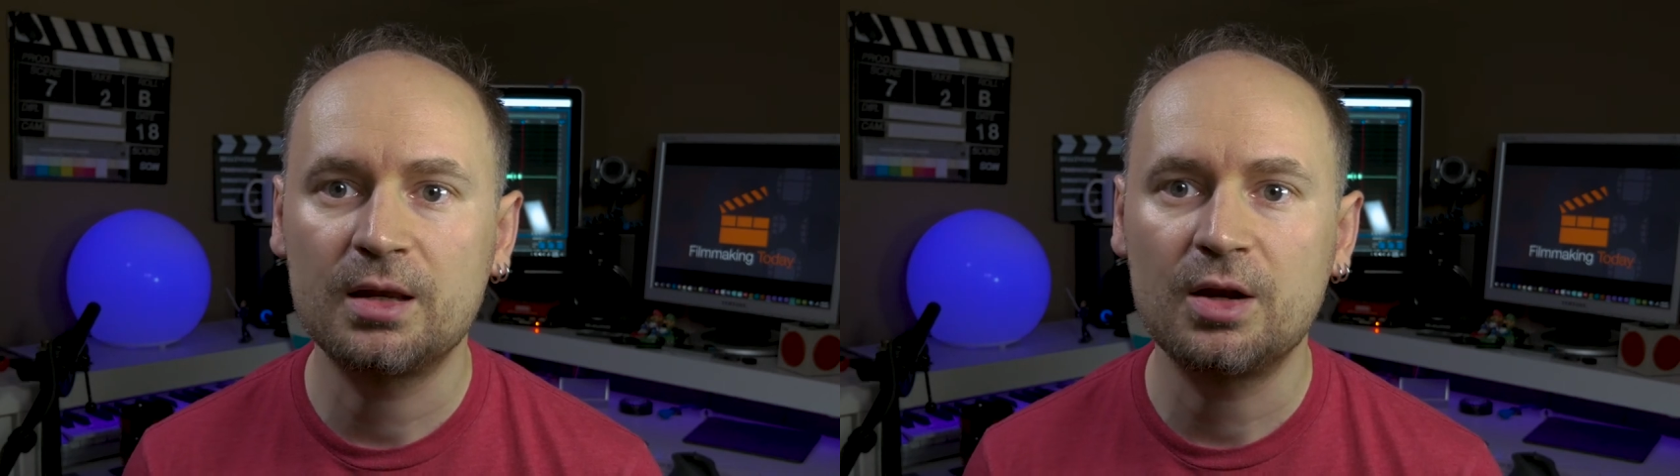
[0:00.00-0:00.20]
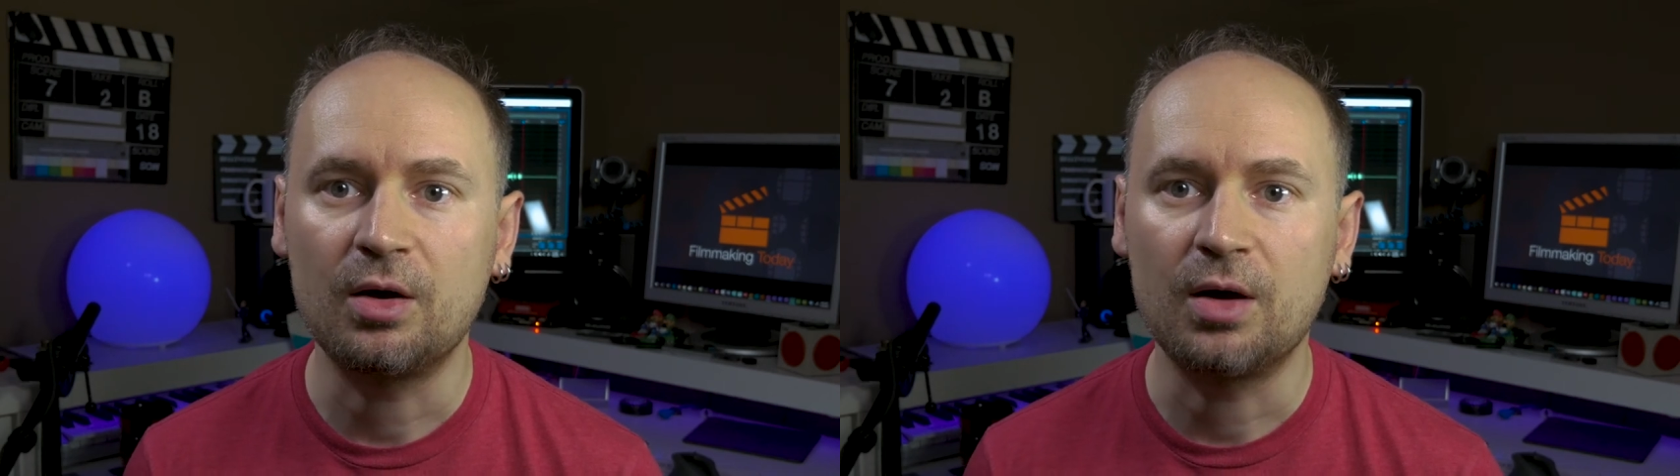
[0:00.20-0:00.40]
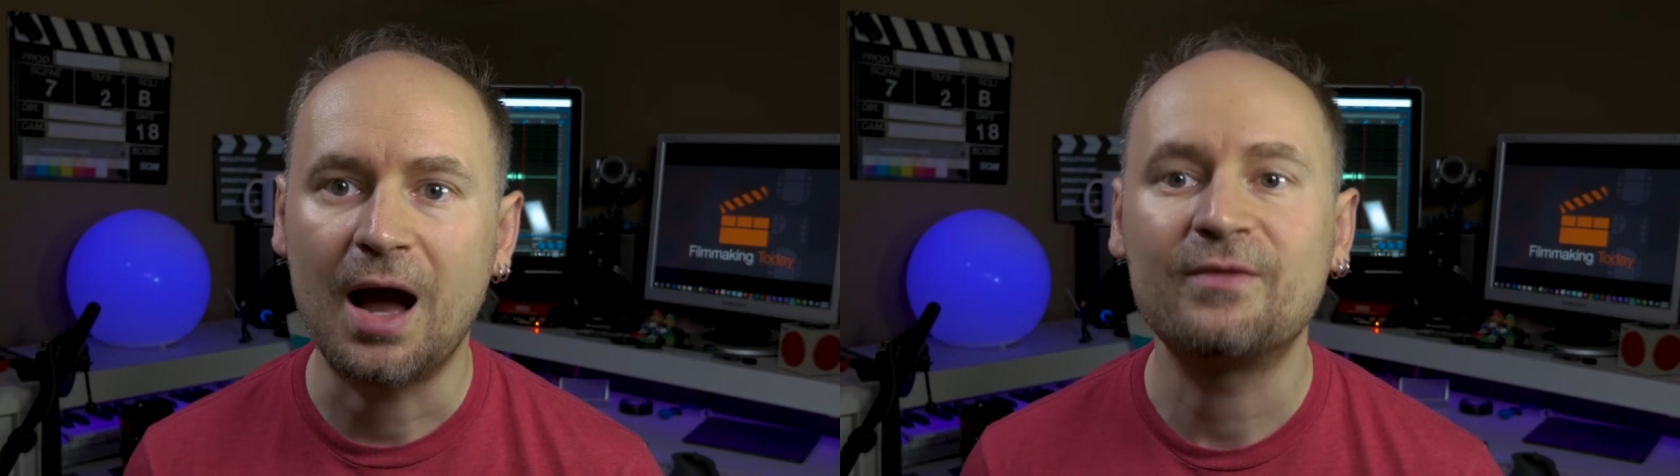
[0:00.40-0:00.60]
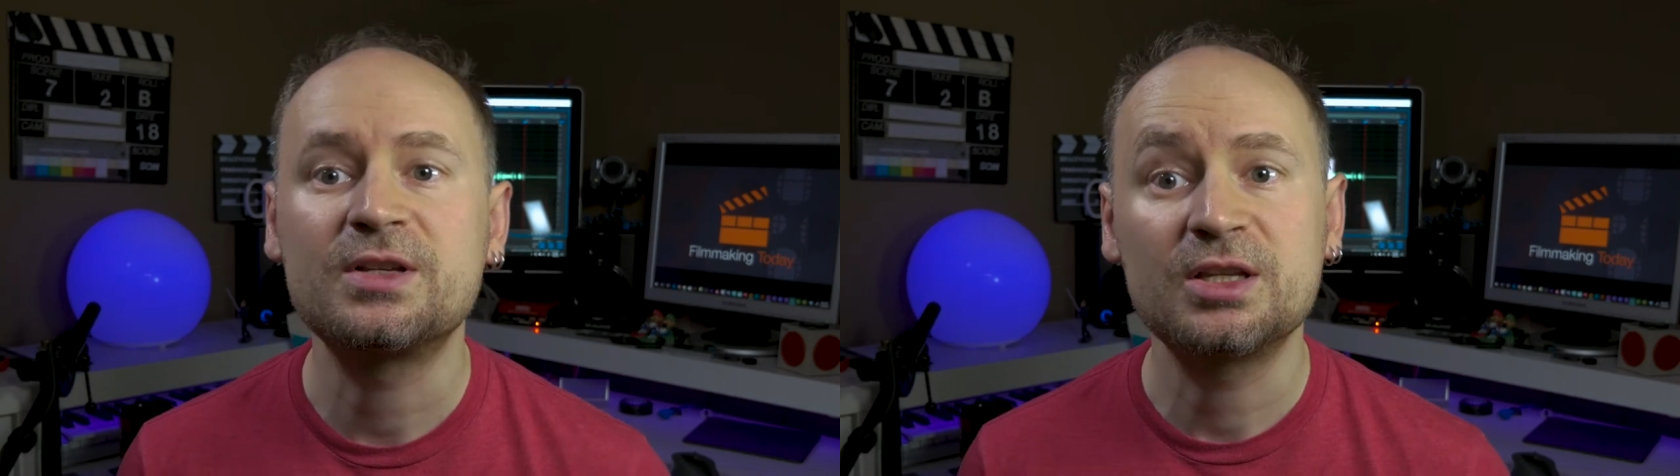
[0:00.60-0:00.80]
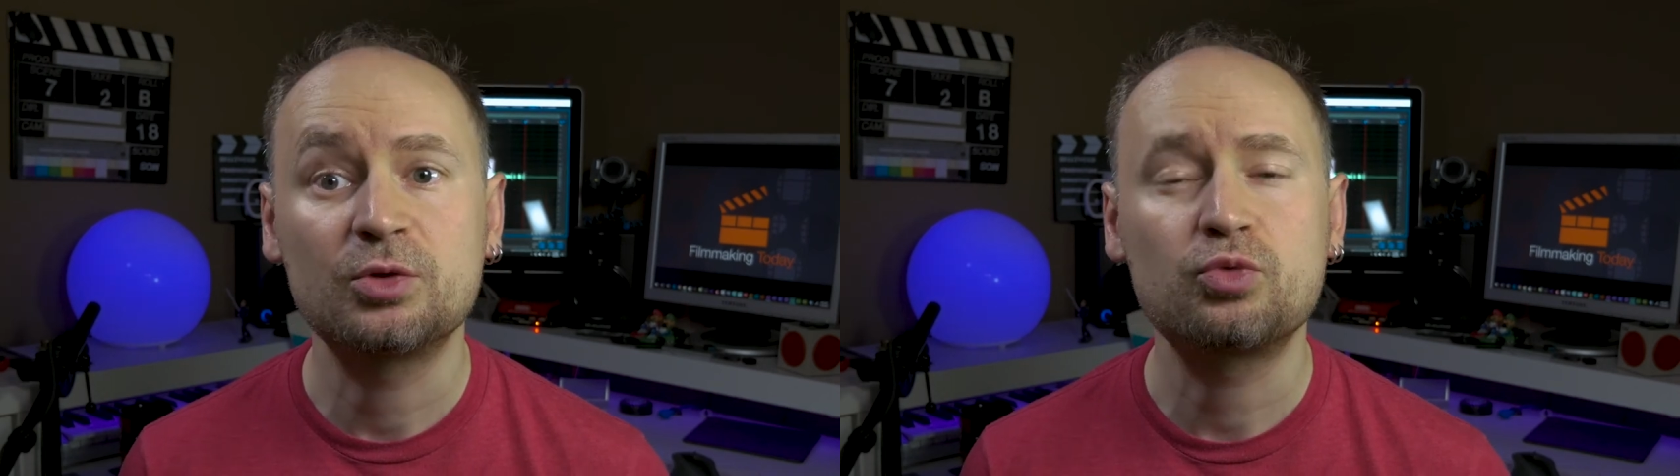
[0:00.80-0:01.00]
you know,
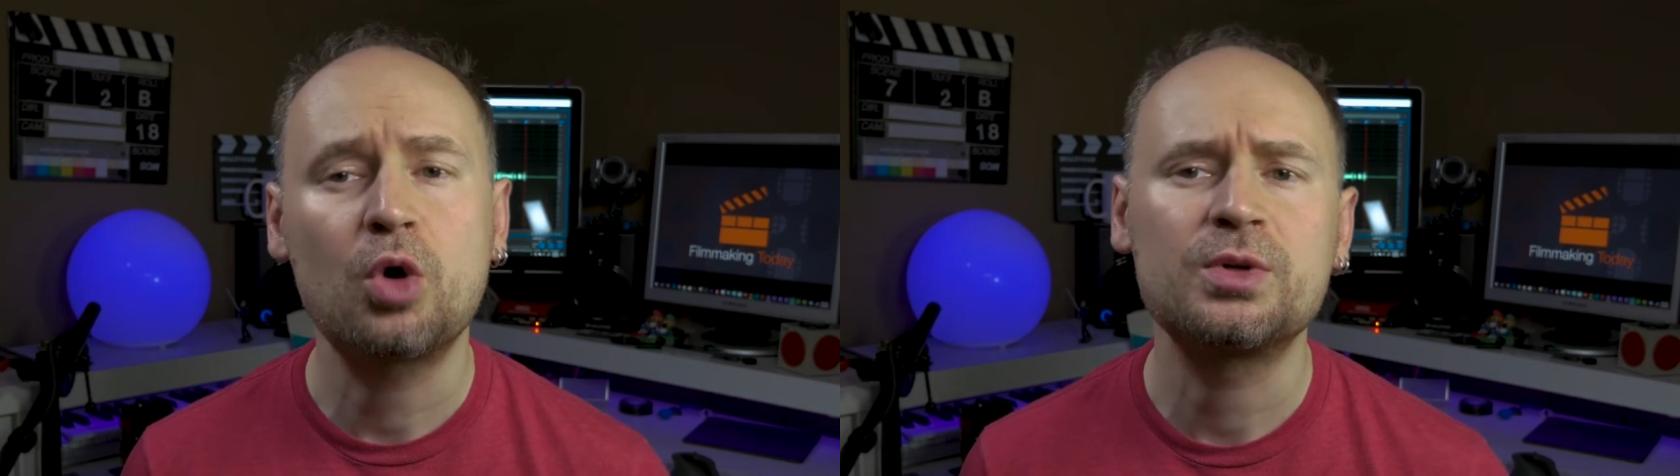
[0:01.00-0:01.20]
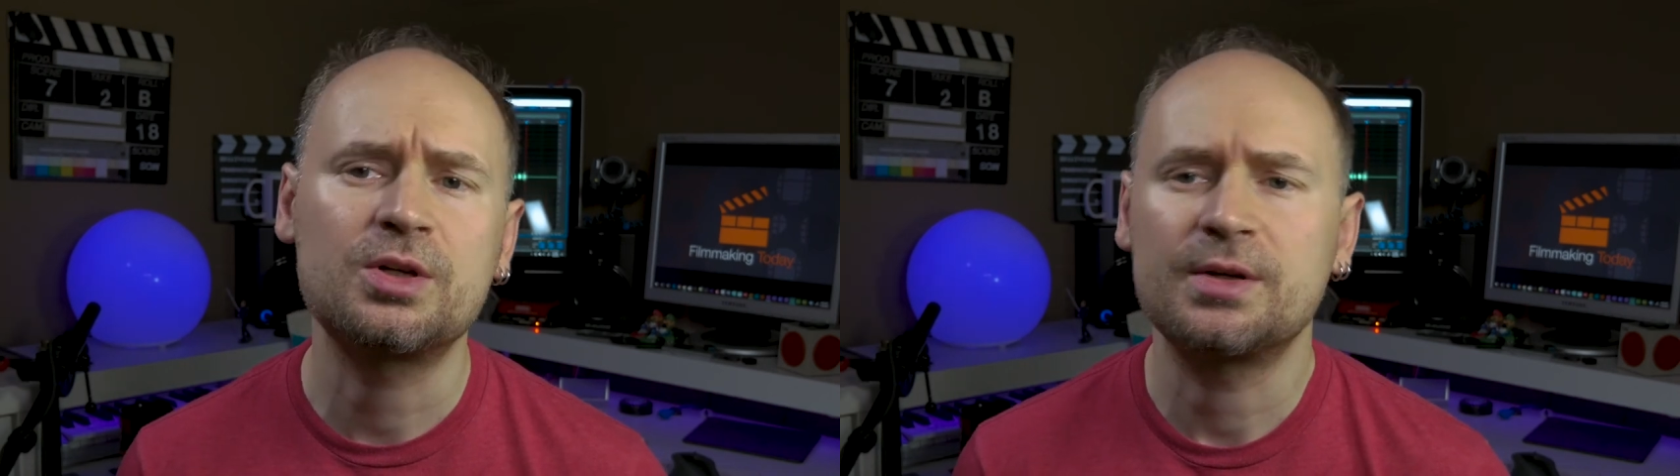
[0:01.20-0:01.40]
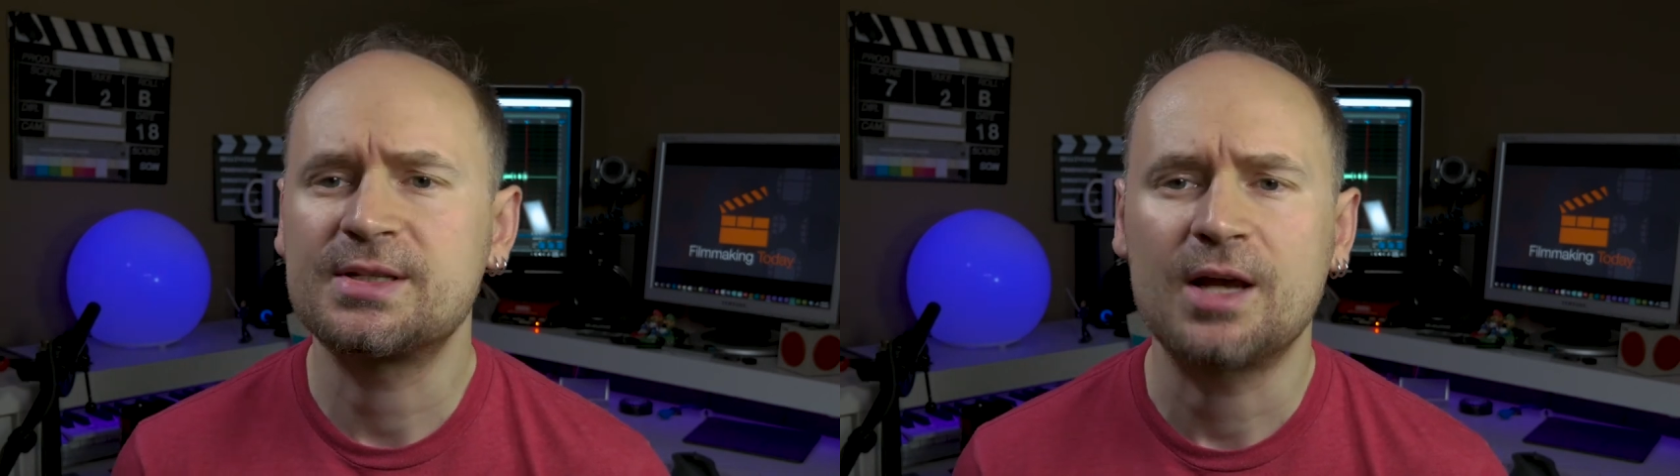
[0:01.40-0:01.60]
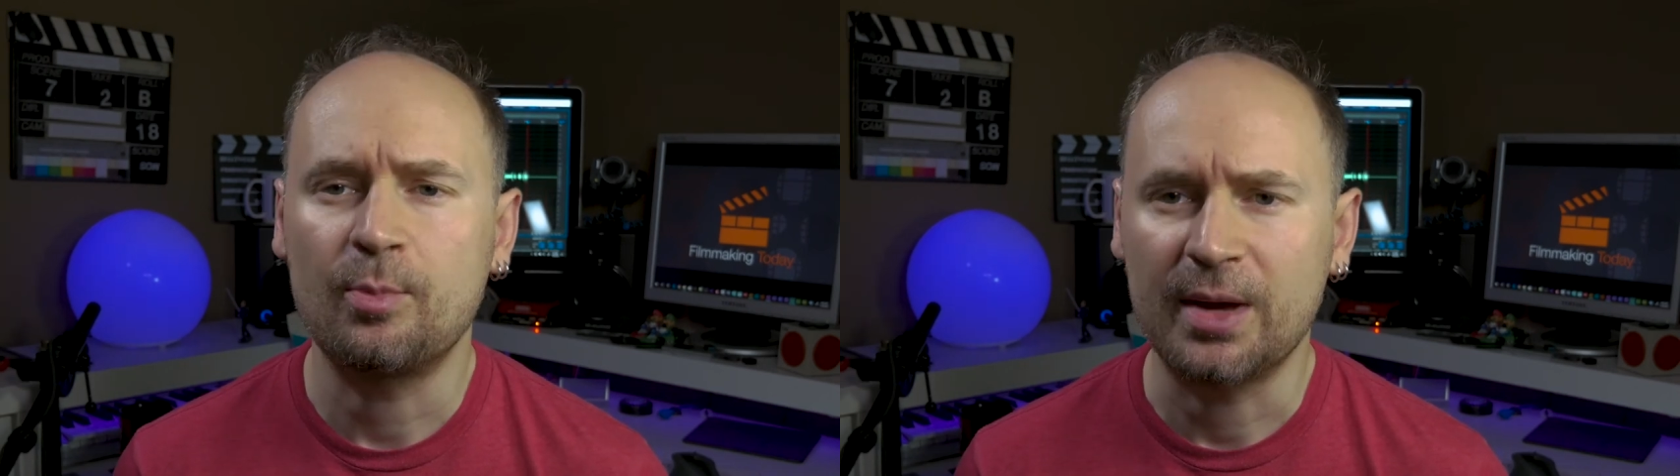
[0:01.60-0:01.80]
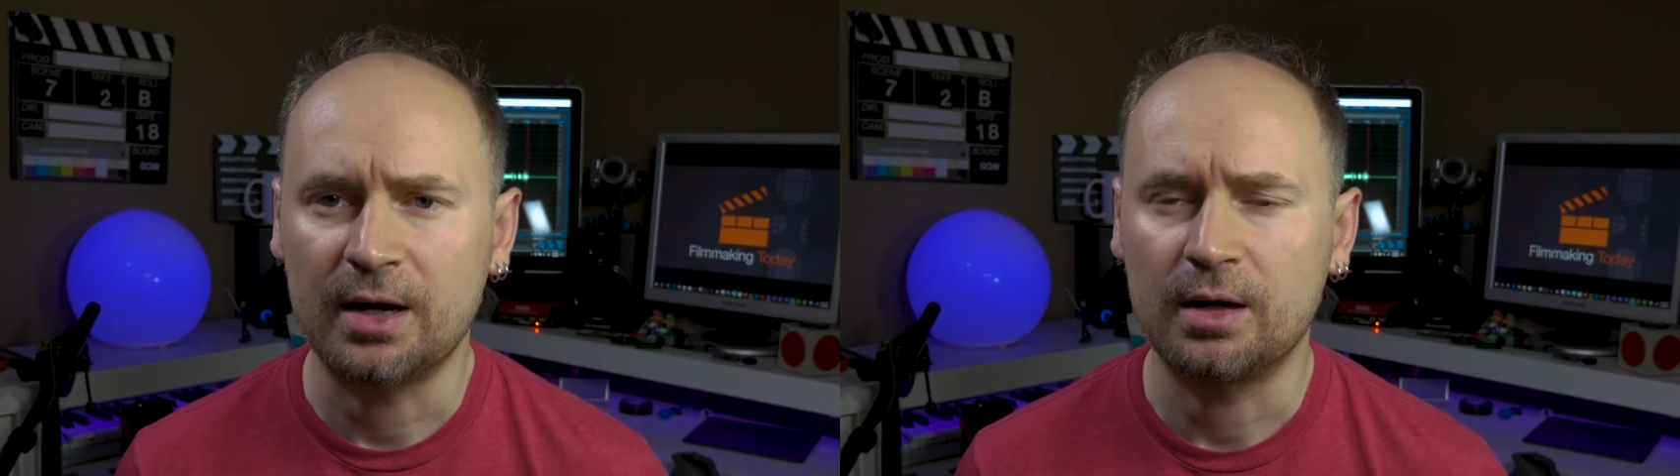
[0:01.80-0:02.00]
obviously the Rode is going to
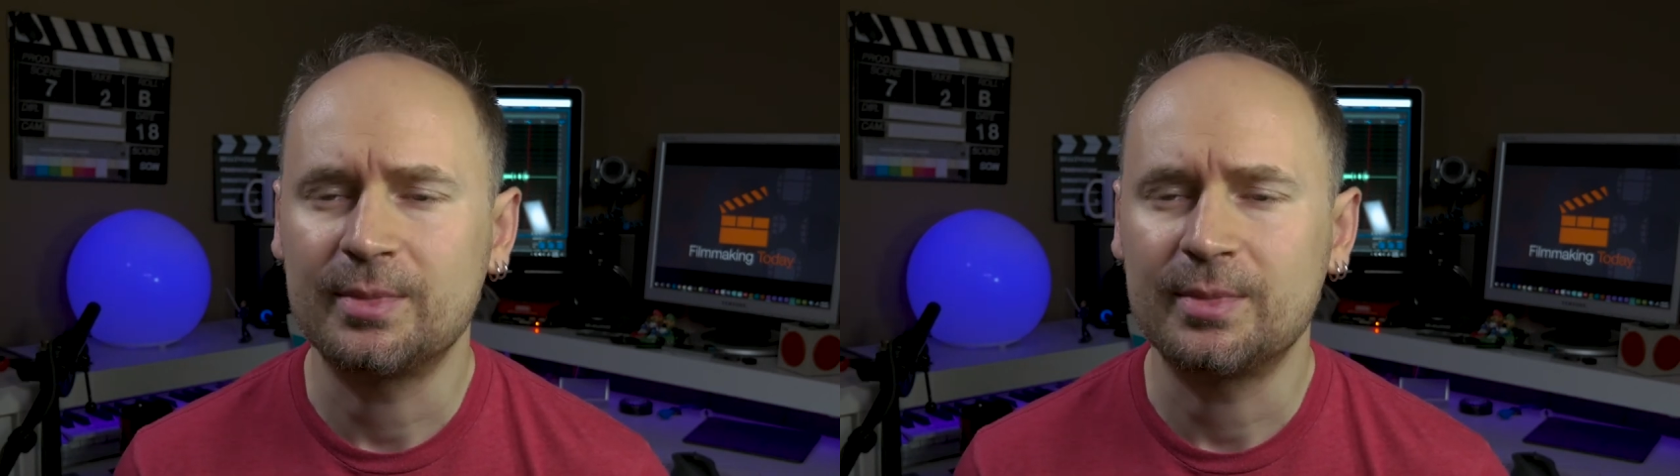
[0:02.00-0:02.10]
sound better.